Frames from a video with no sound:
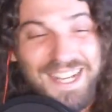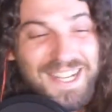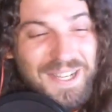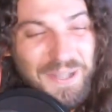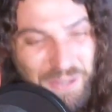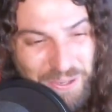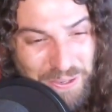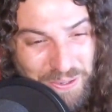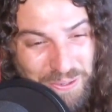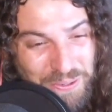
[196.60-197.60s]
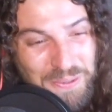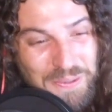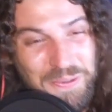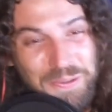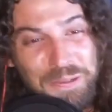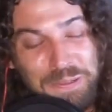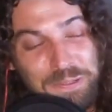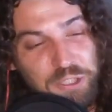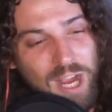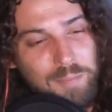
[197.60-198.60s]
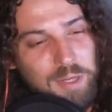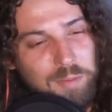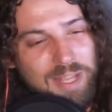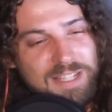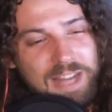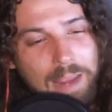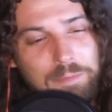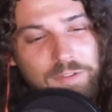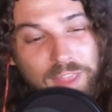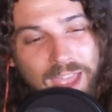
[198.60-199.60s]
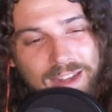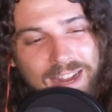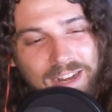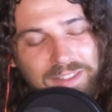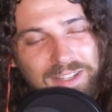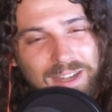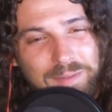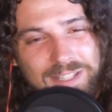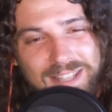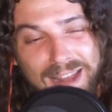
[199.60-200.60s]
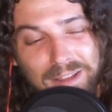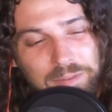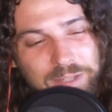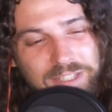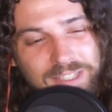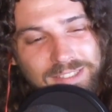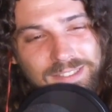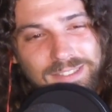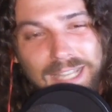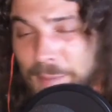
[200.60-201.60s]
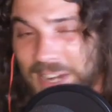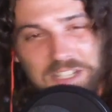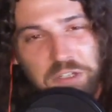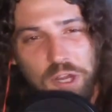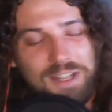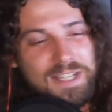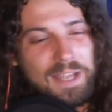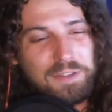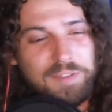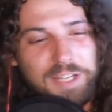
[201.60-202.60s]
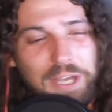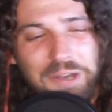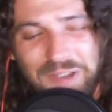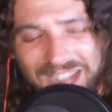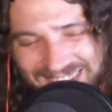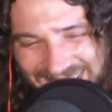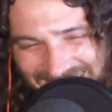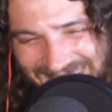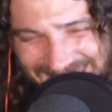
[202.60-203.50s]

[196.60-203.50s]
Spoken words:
oh, drop your best names for that down in the comments. That ought to be good. I mean, it's a Drawn Together video. Why not?